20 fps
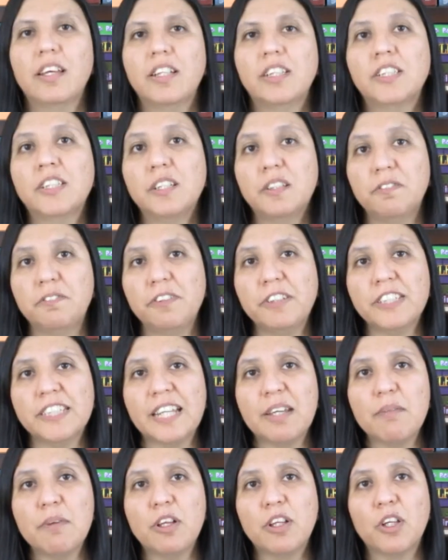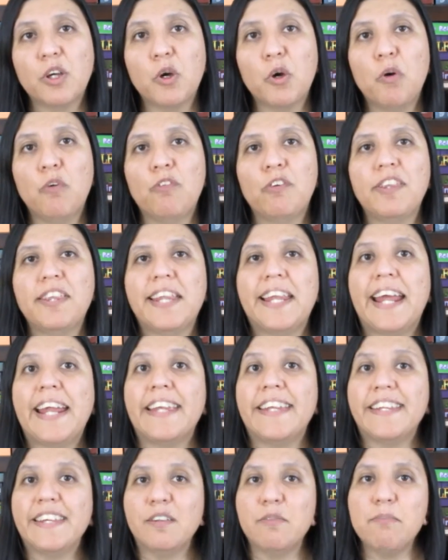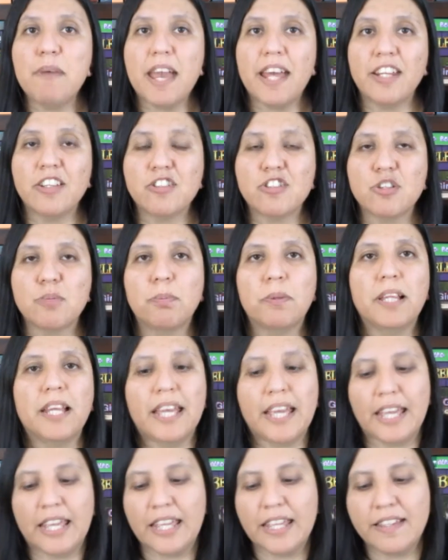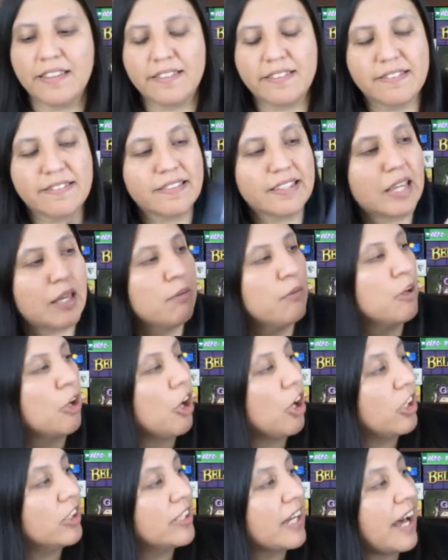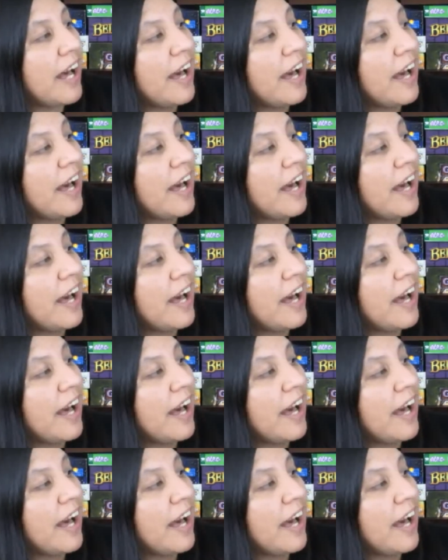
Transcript: So the first game I'll go over that I did manage to play is this game called